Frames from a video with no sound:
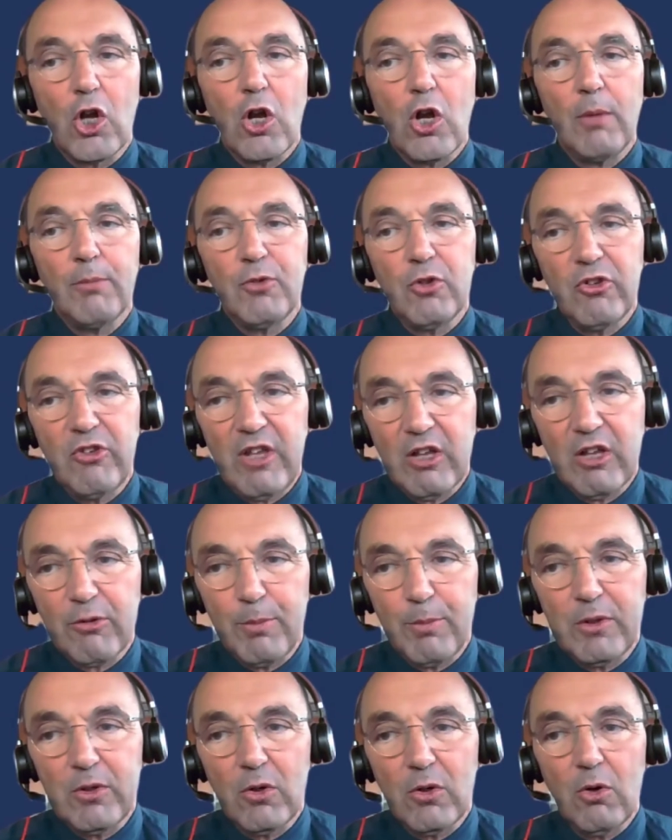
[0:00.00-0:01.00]
Come to the
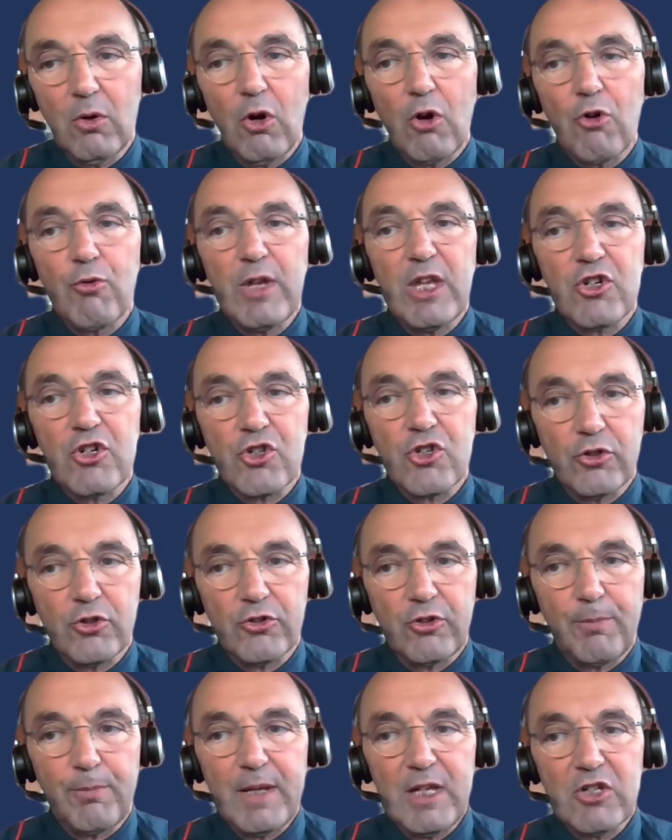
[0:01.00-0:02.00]
hospital,
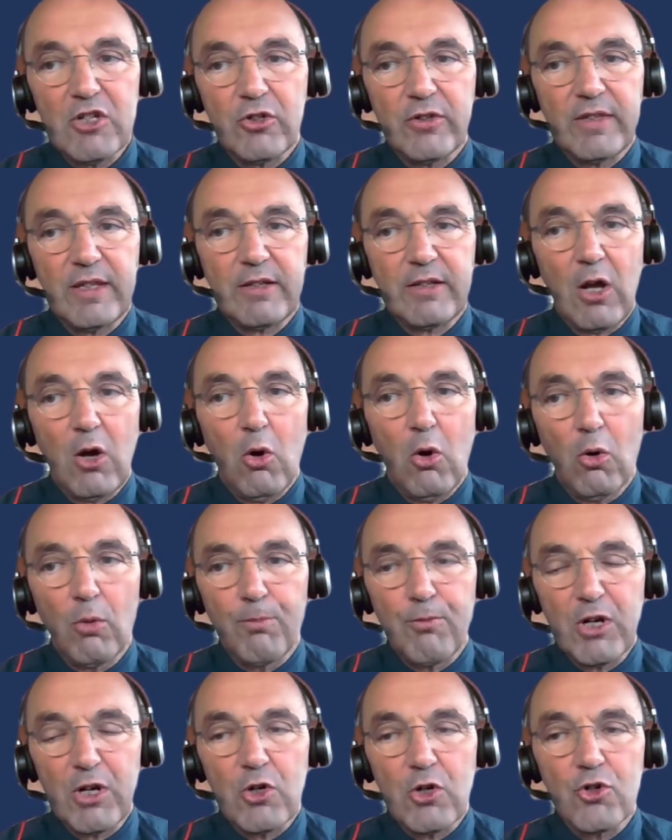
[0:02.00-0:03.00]
reassure the patient that all
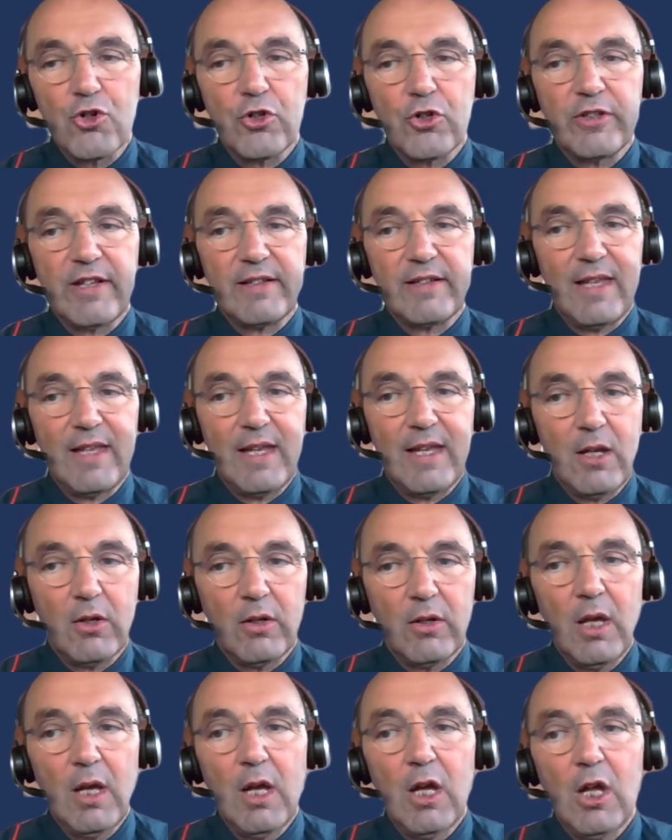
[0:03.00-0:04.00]
precautions are
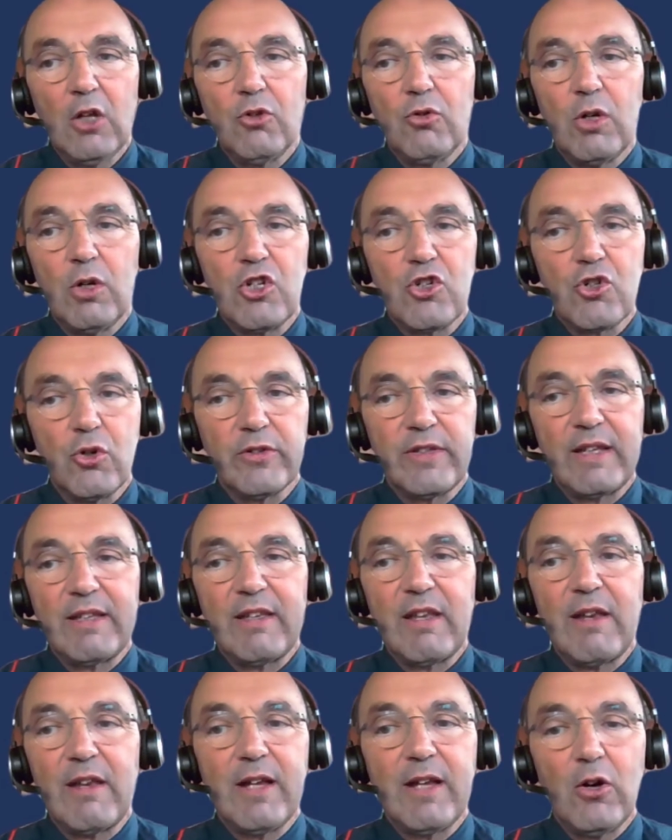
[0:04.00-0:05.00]
taken to ensure that
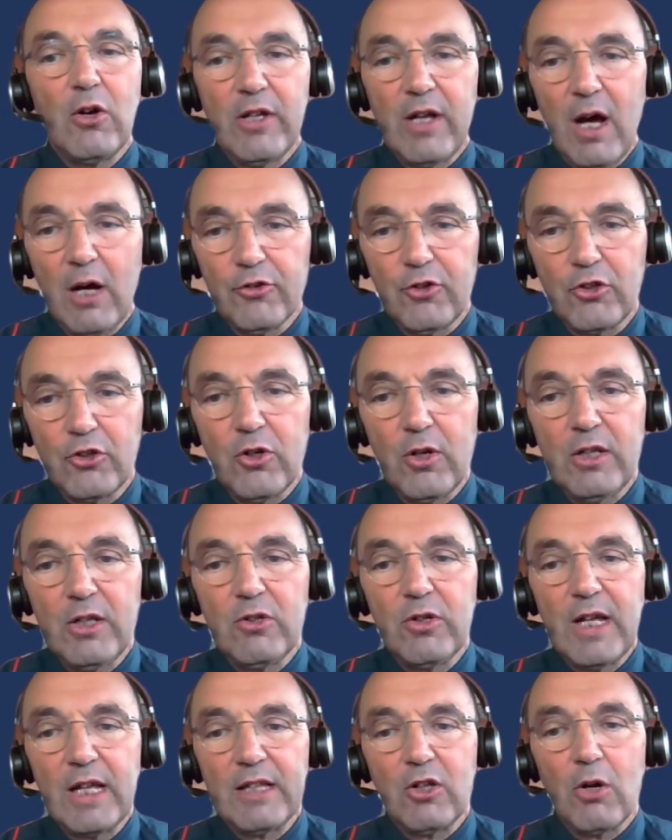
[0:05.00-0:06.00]
they go, are not going
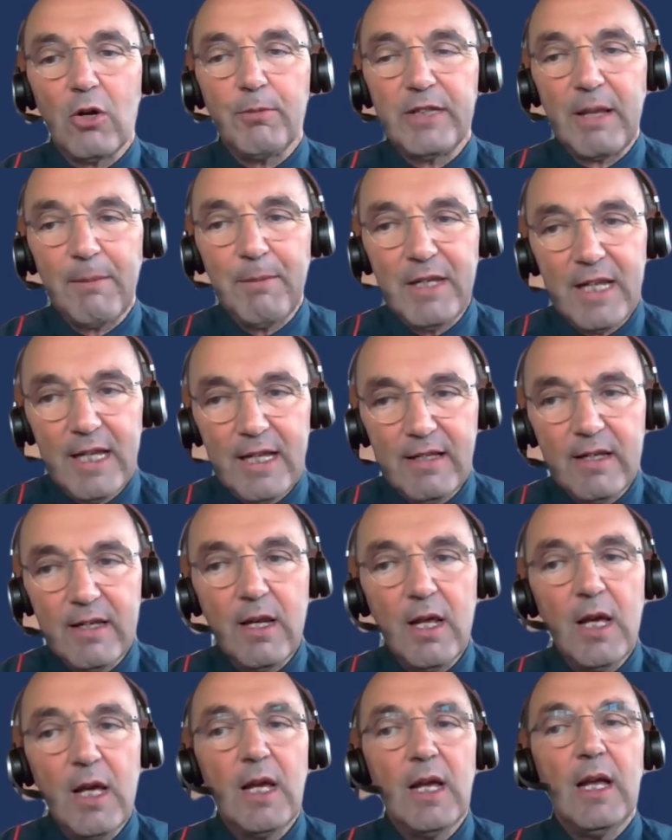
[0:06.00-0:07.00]
to get
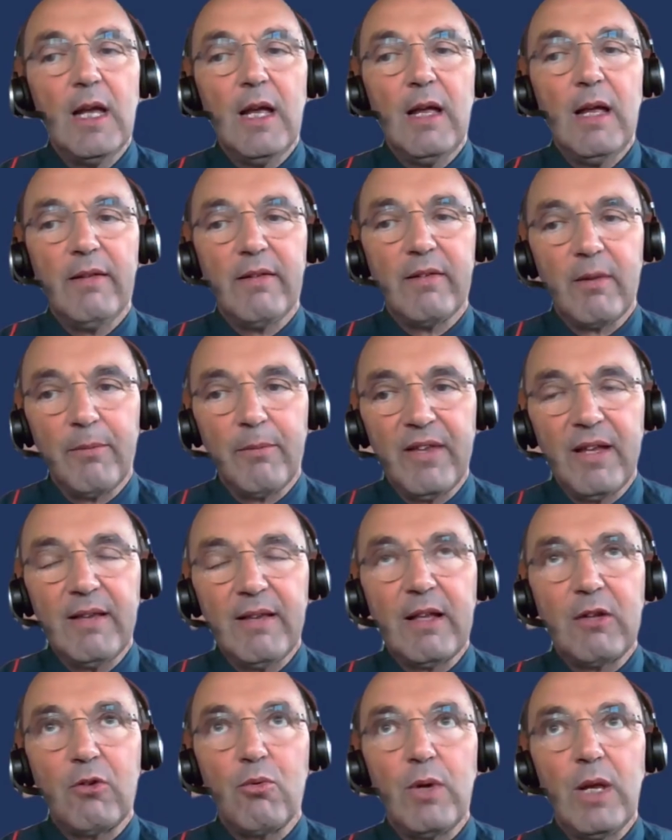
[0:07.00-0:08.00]
contaminated is something
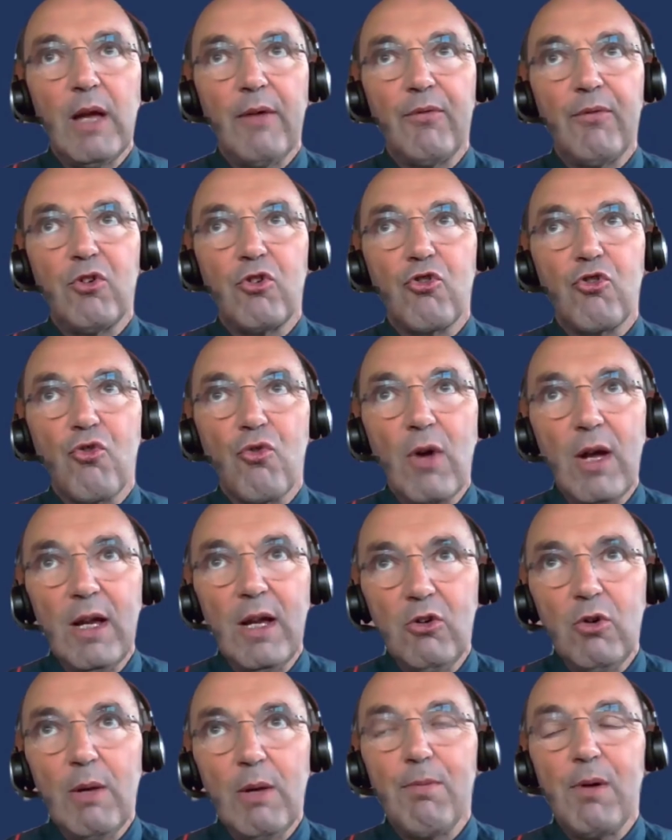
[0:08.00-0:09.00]
that we have tried
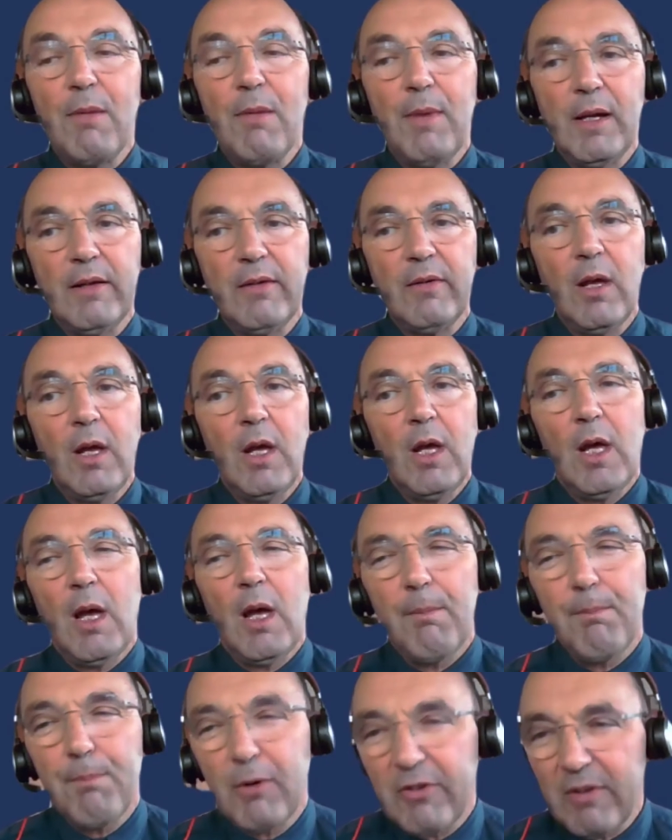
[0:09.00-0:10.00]
to implement,
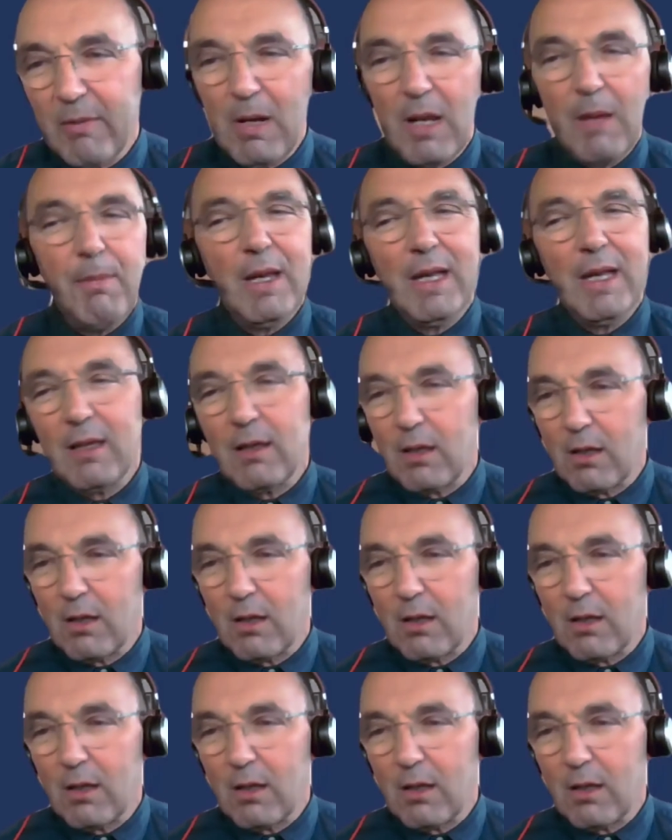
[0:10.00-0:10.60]
possibly a bit